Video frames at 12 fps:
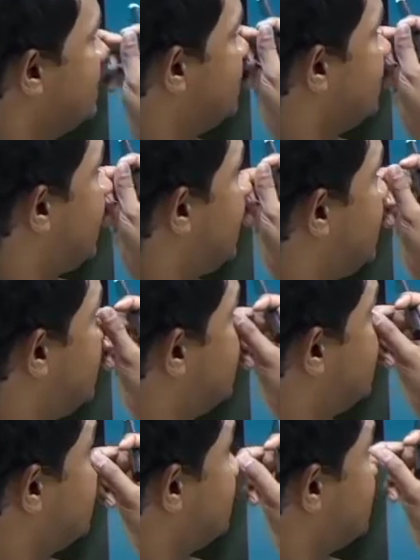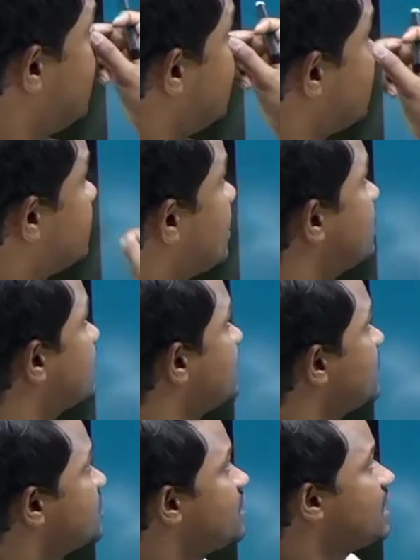that this is the
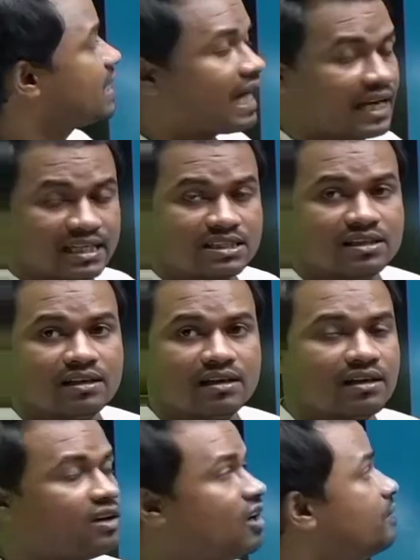transnational character, of the